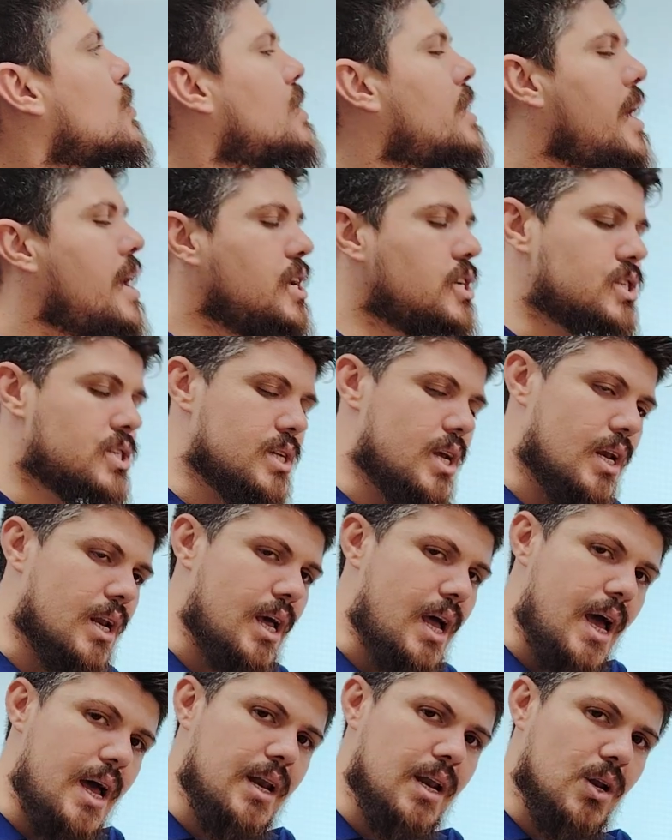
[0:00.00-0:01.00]

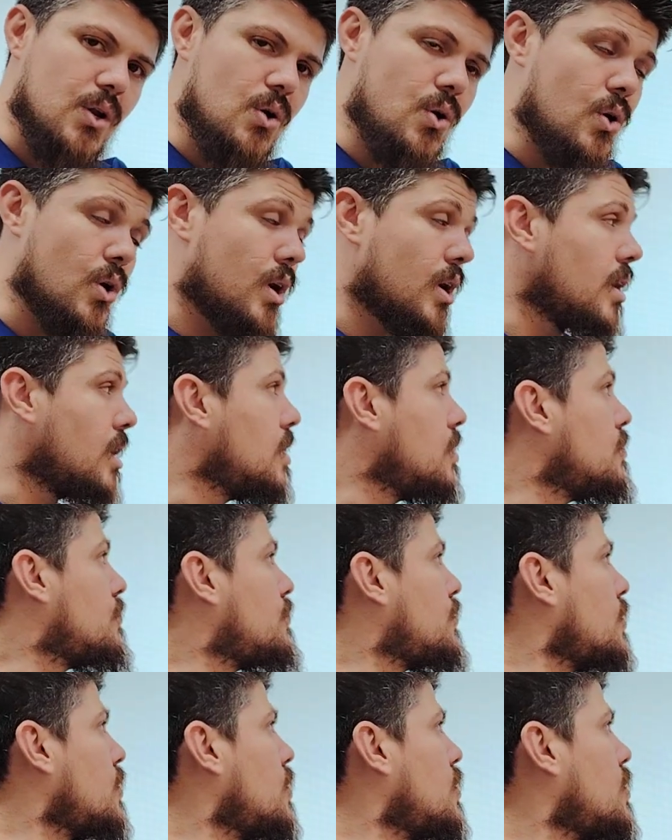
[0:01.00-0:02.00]
rotational analog
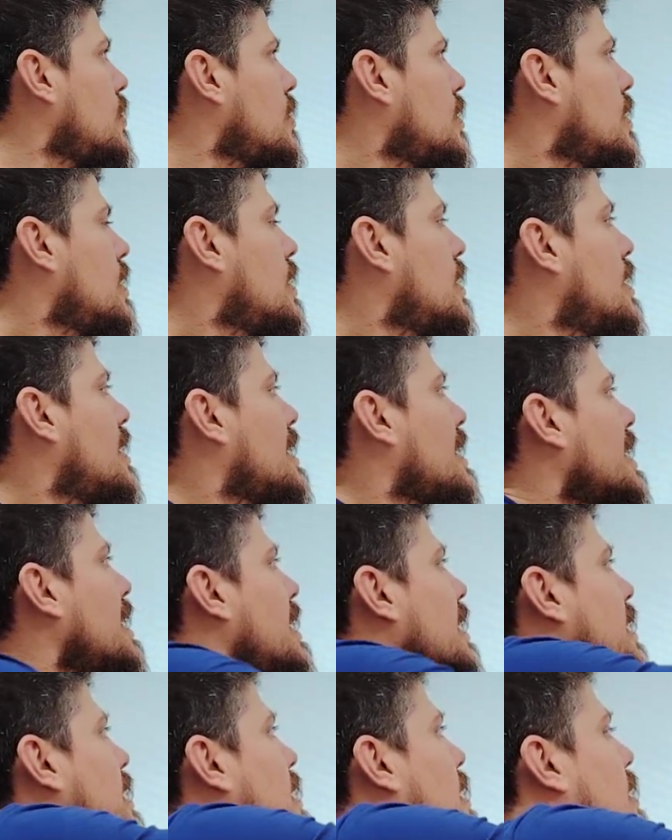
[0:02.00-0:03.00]
for
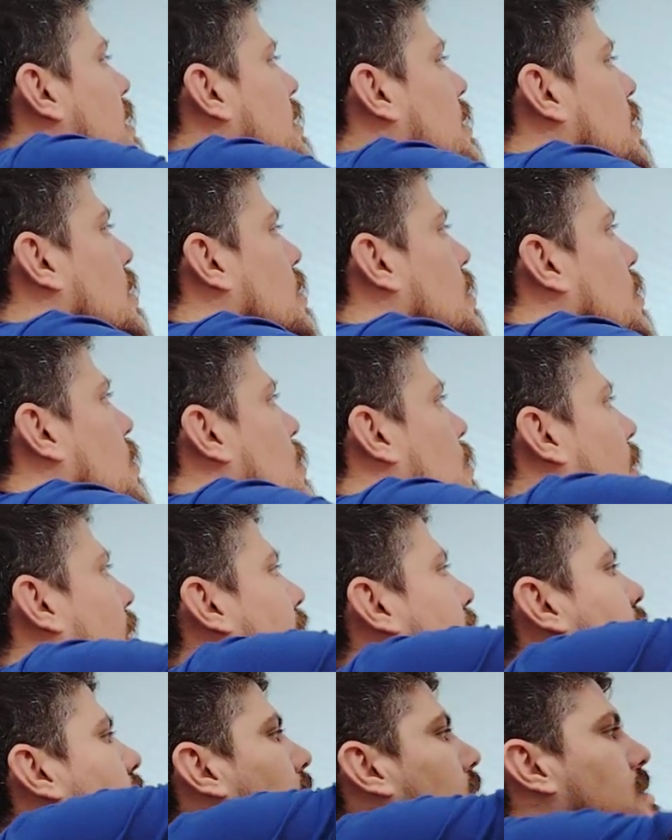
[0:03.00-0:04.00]
linear
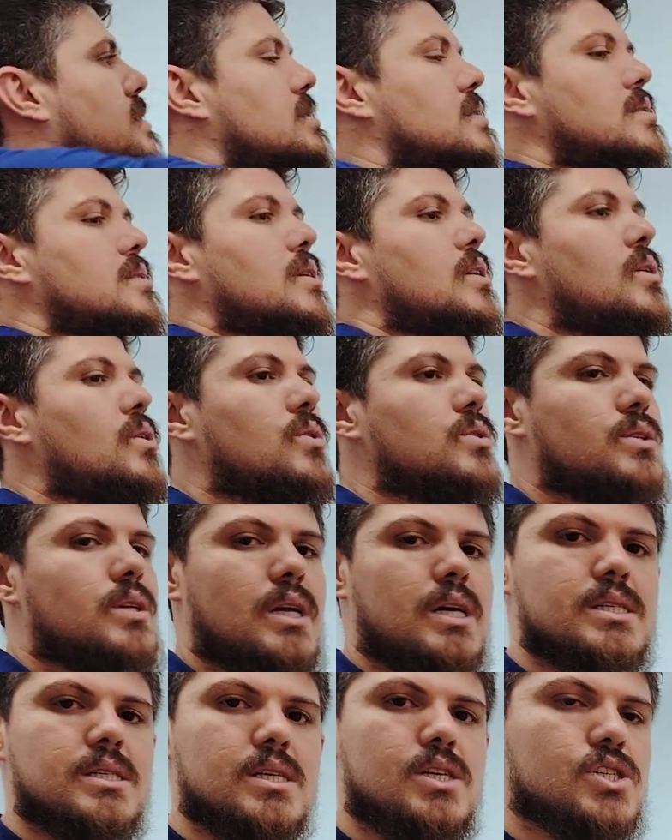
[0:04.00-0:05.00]
quantities or
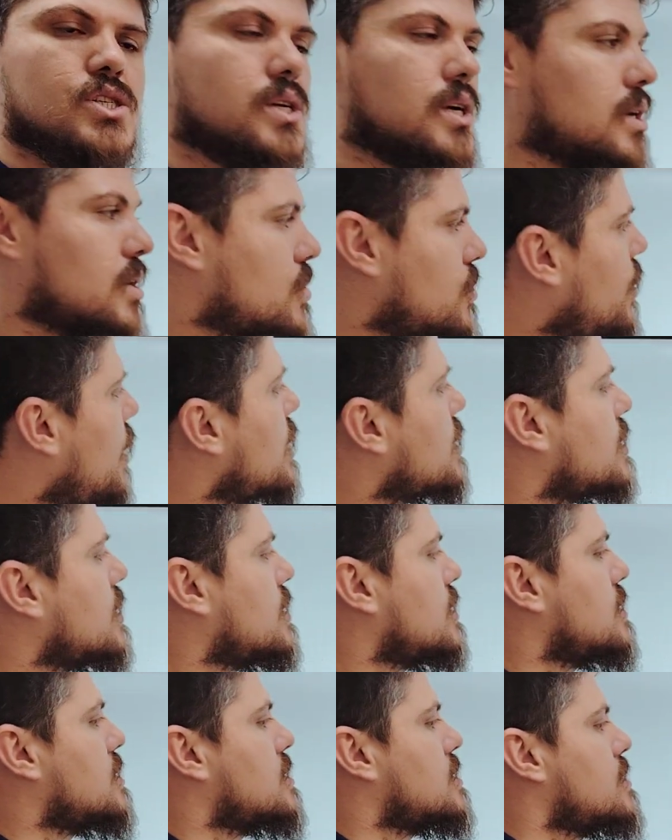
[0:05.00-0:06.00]
translational
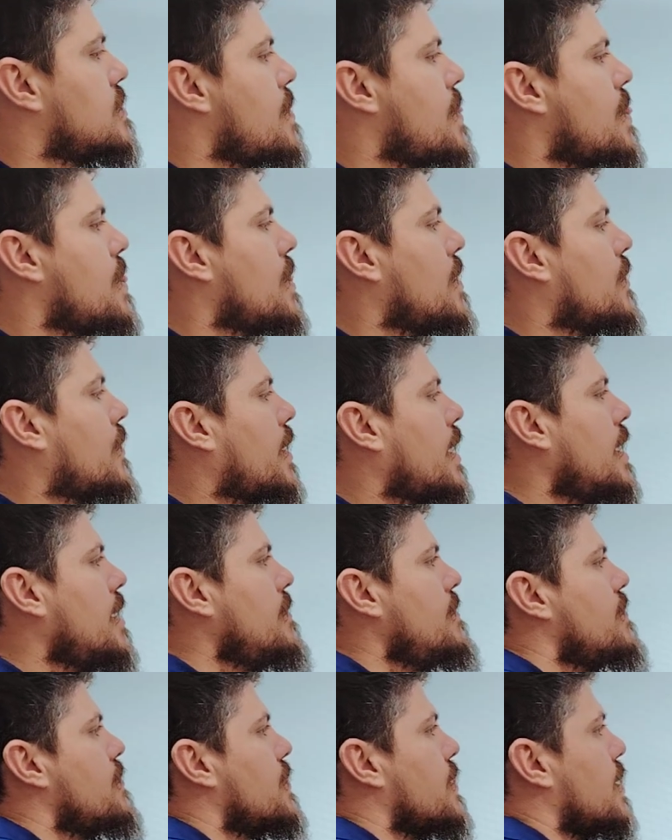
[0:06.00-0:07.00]
quantities.
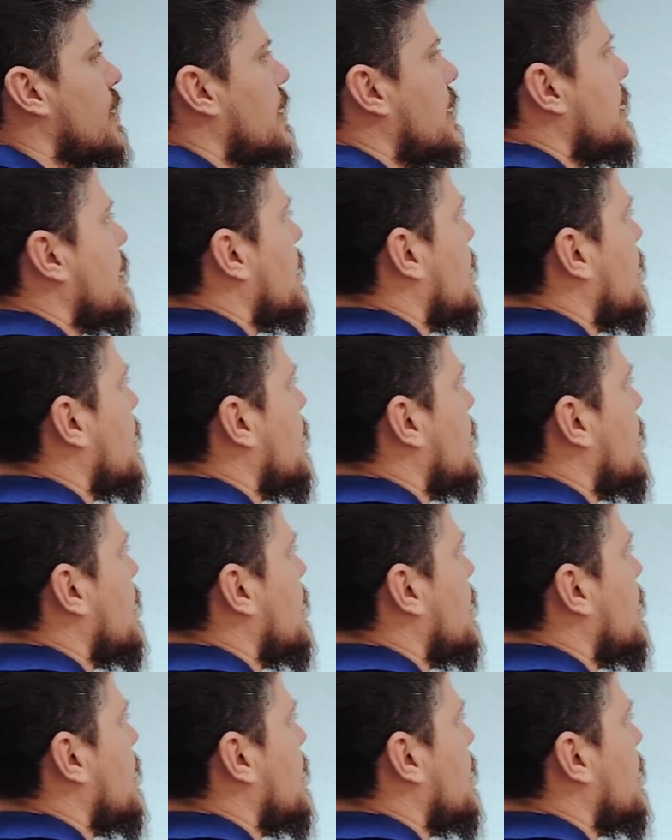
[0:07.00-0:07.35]
Okay?